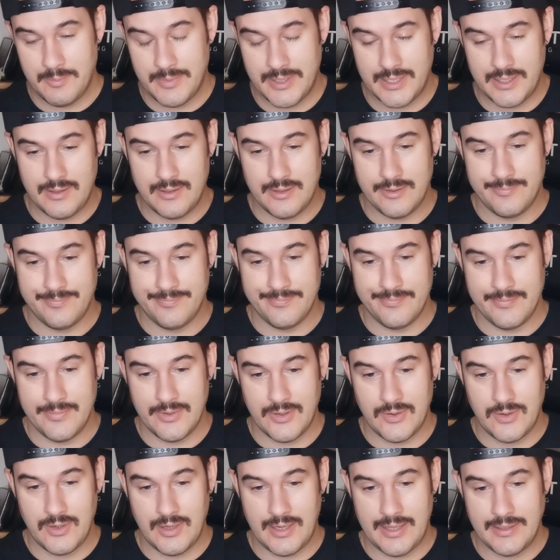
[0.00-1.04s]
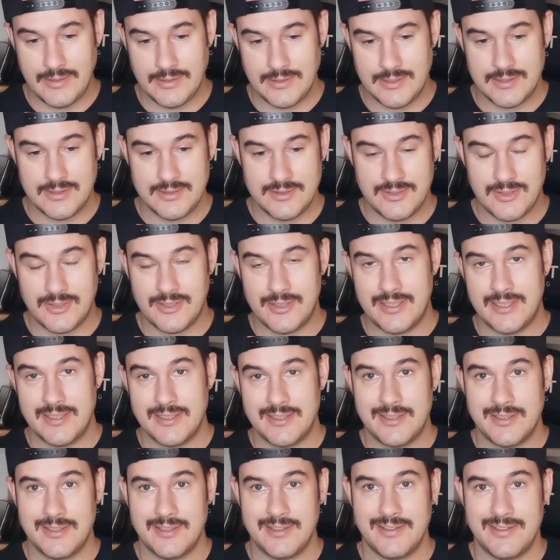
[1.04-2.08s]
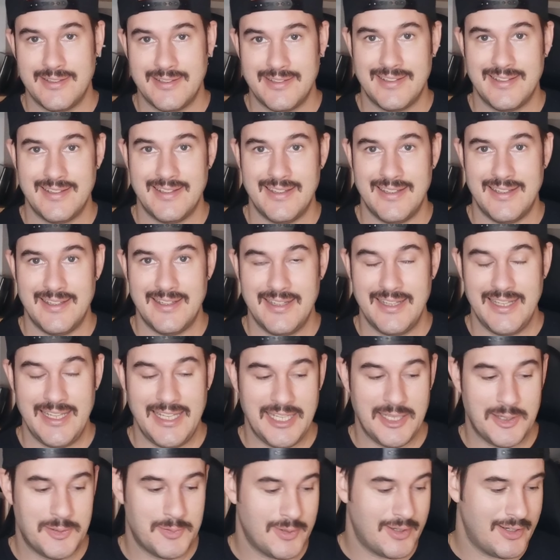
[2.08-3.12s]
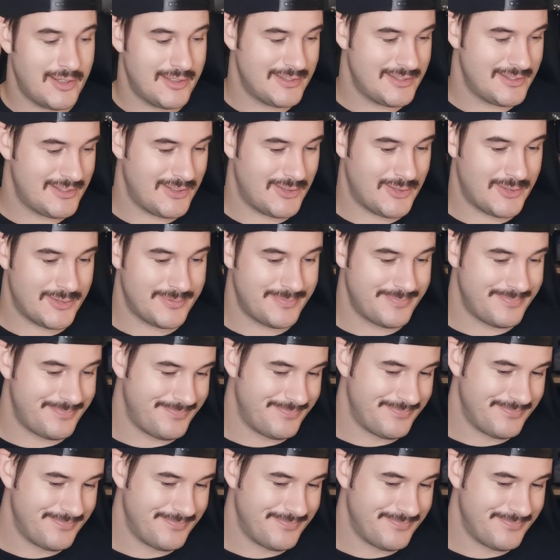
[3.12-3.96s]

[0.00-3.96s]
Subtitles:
but all engines are not equal, so